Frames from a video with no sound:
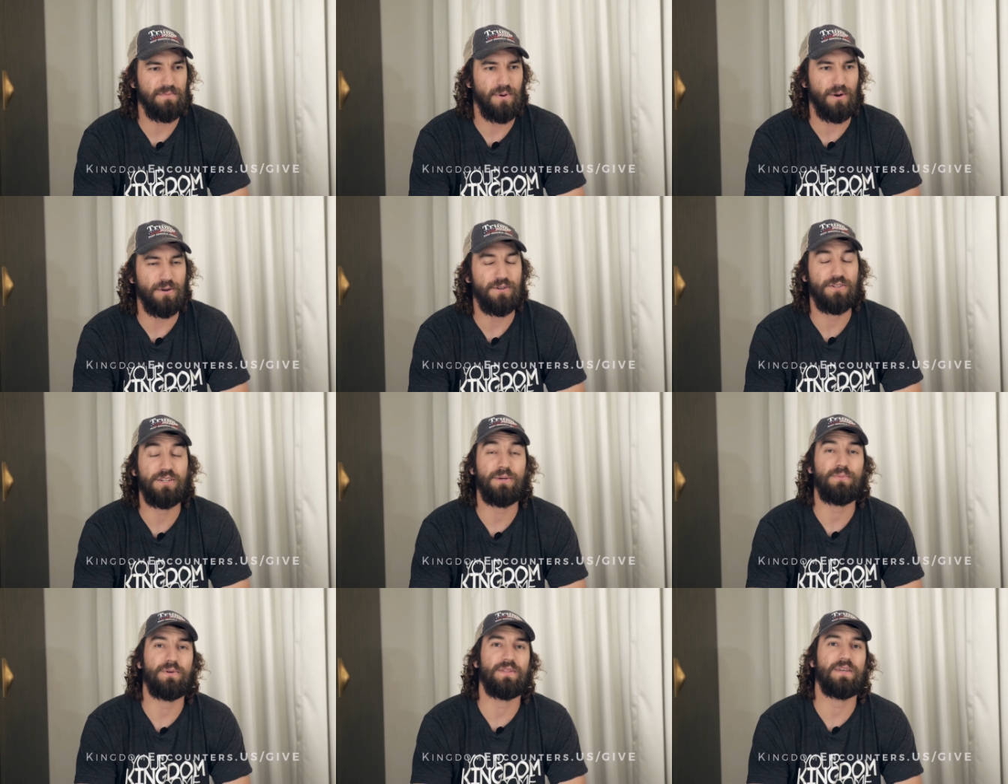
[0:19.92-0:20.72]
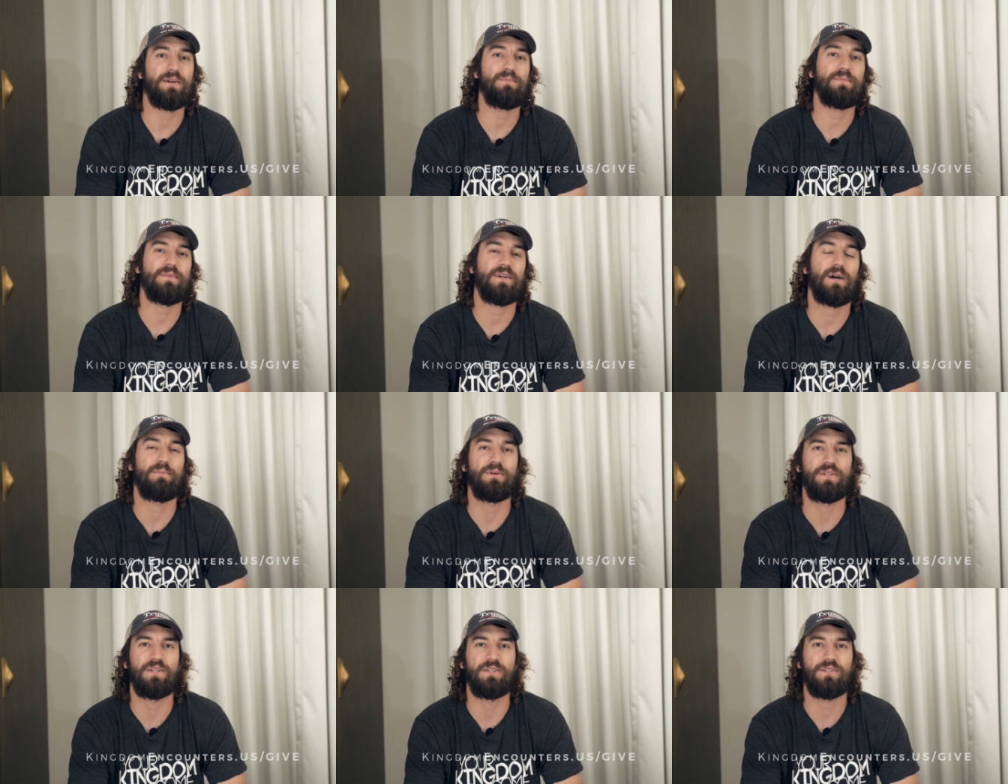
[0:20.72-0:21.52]
partnership with him a
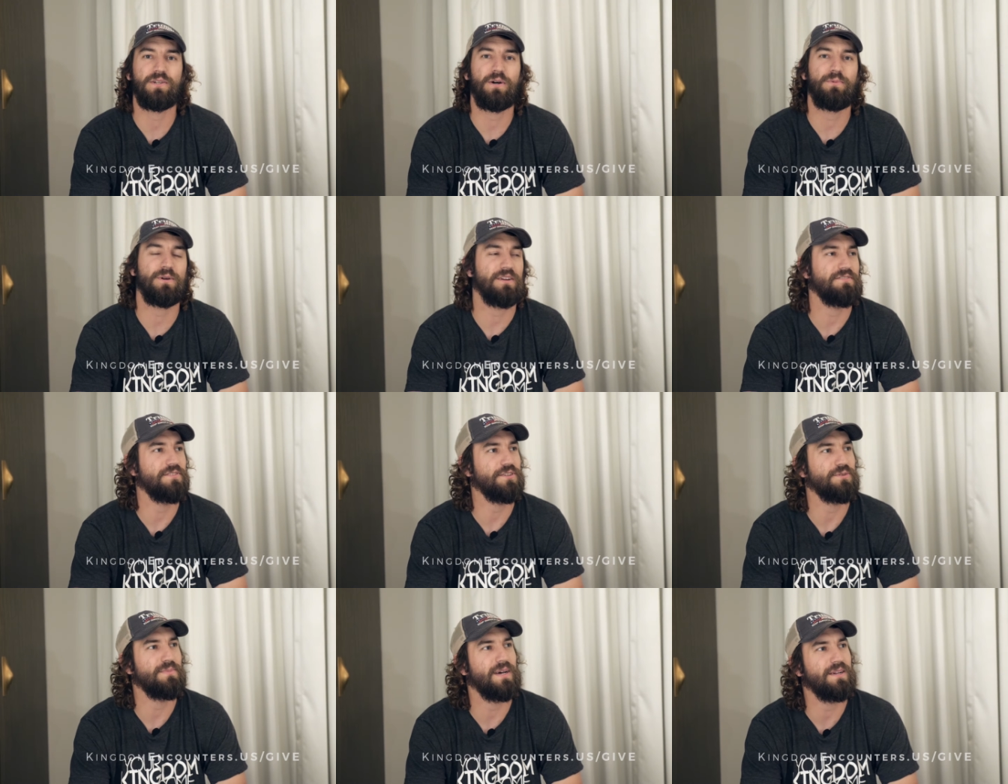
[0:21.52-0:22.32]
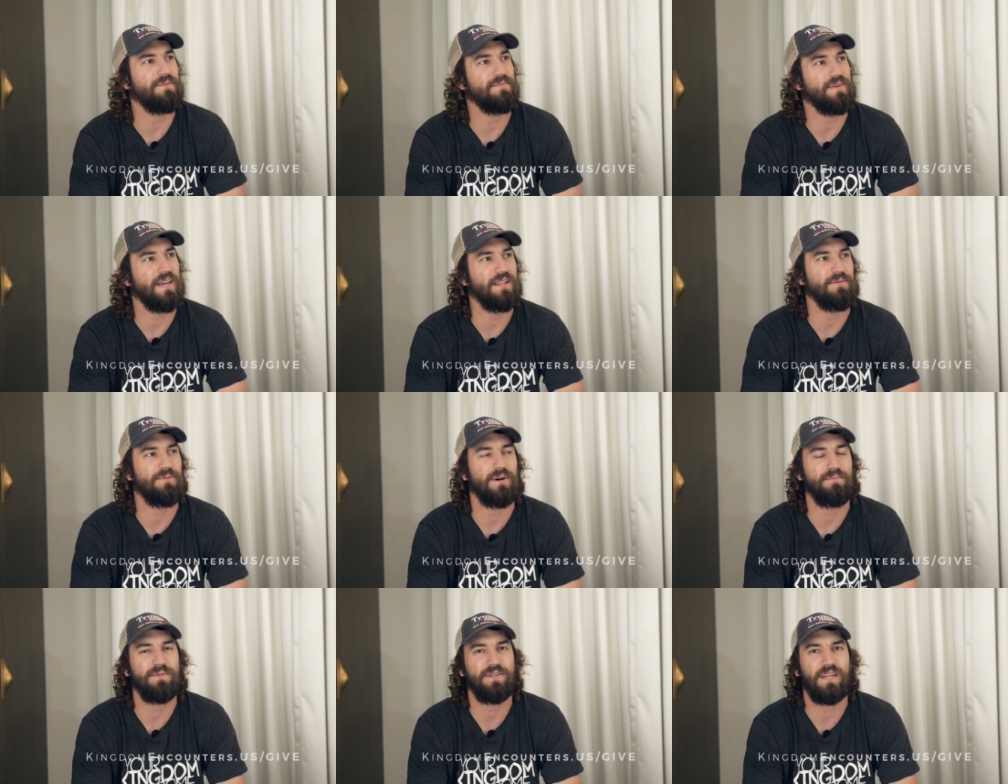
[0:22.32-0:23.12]
couple years ago when I first met him. Caleb
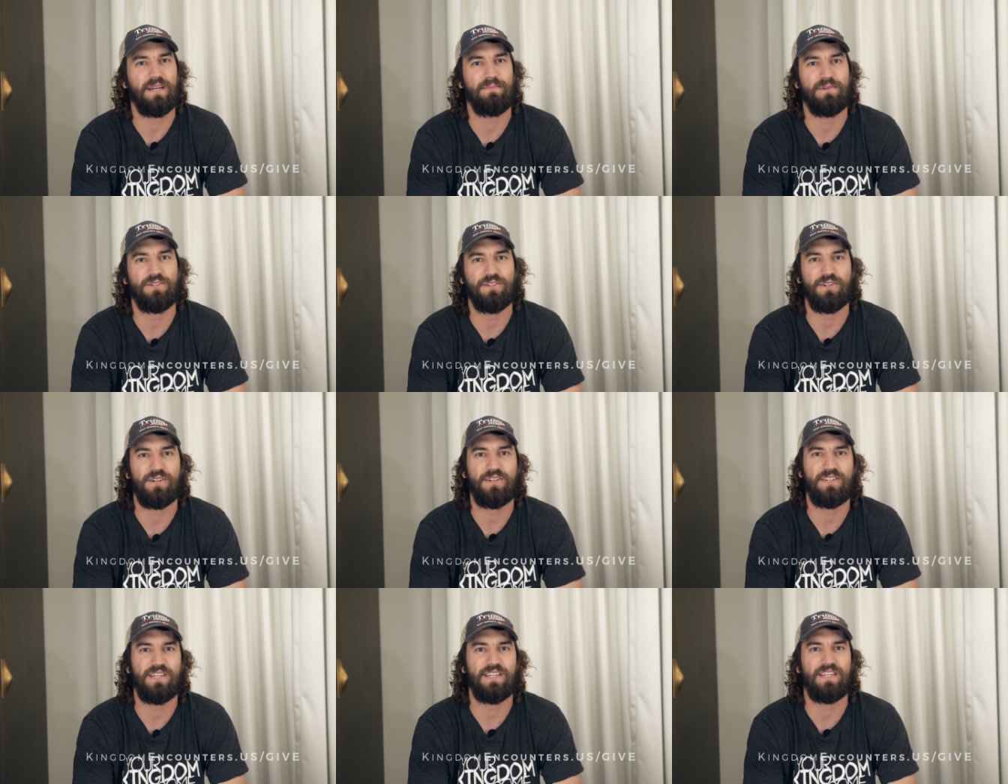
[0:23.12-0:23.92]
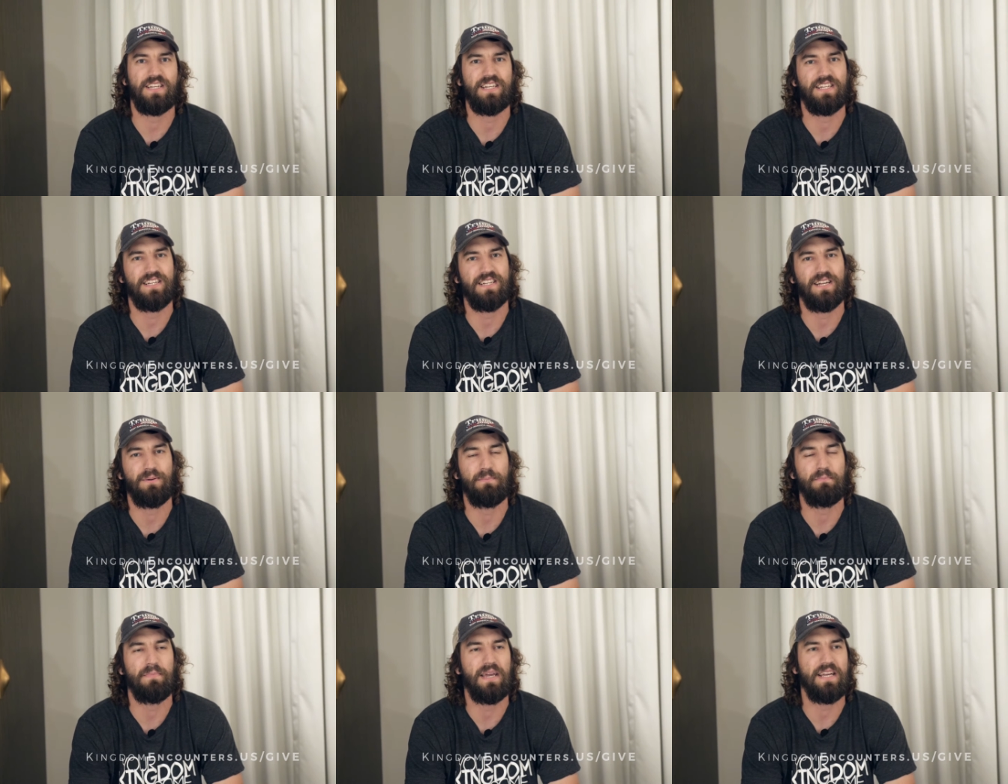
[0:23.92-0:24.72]
Wampler came to church and did an
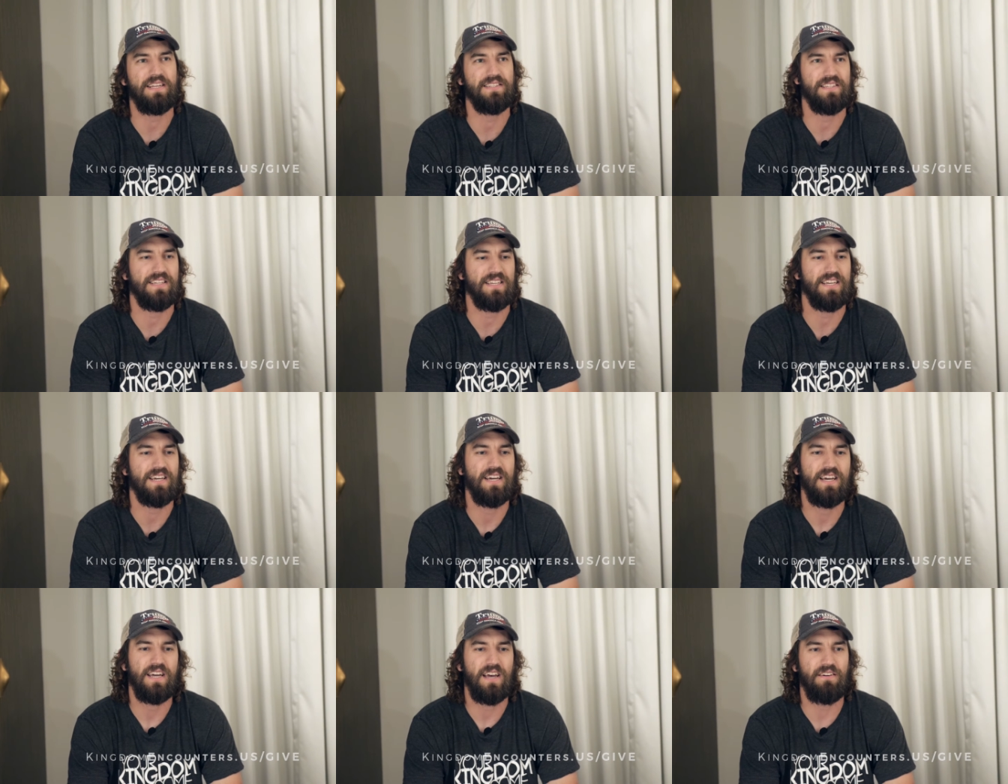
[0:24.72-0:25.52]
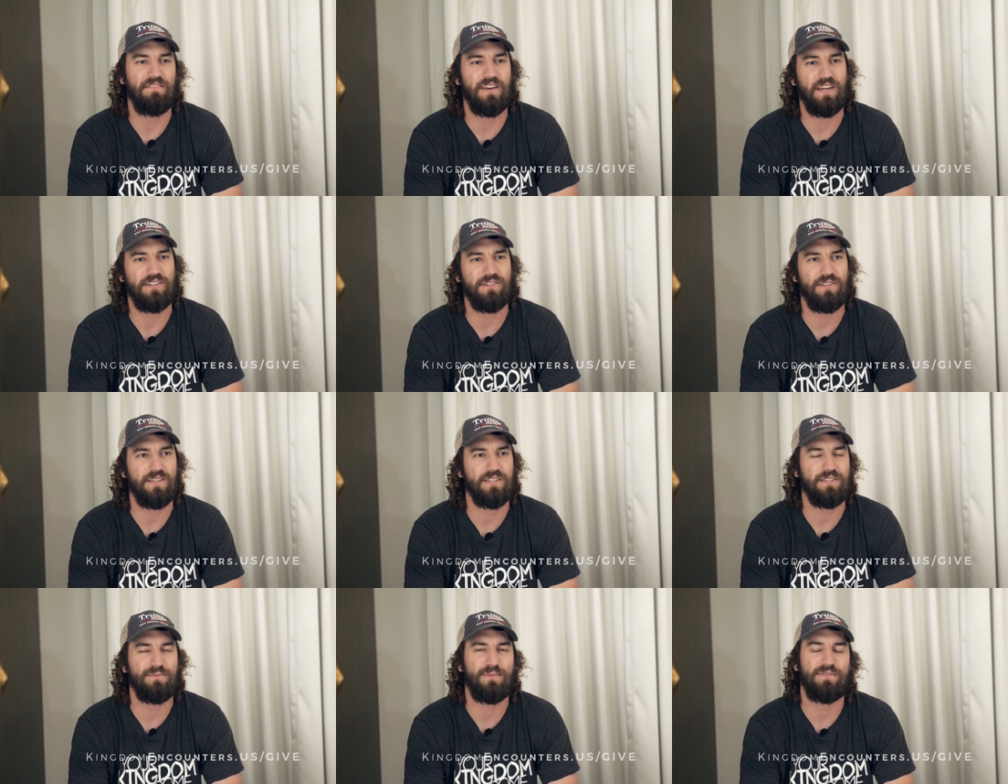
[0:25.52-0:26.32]
amazing
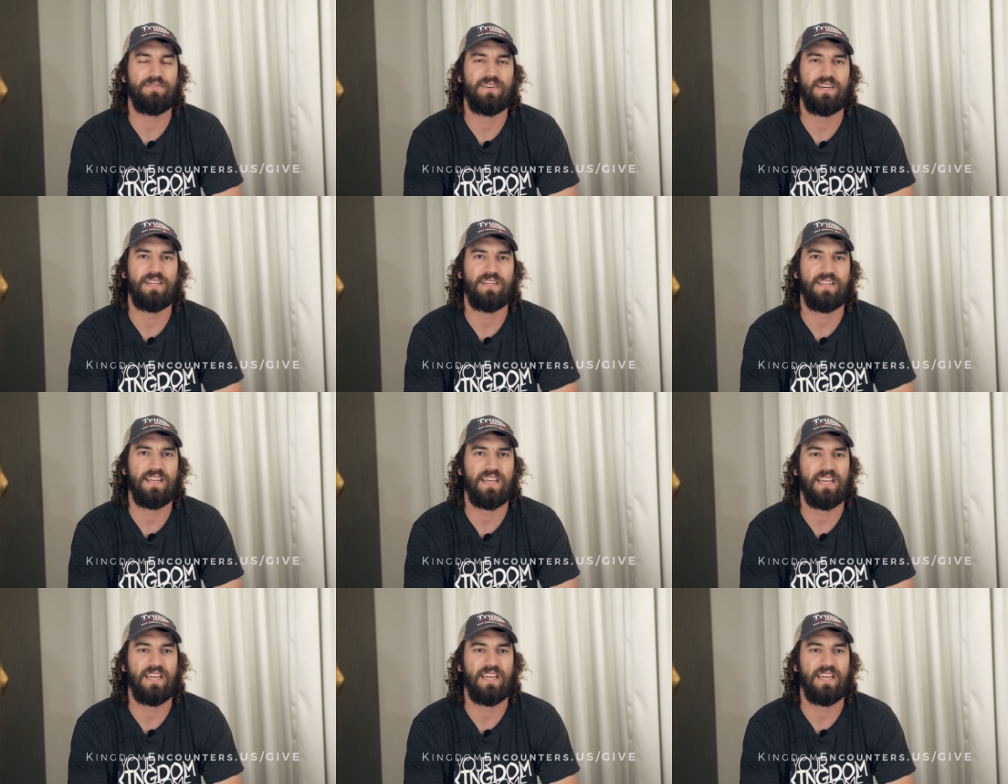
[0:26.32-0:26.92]
evangelism event.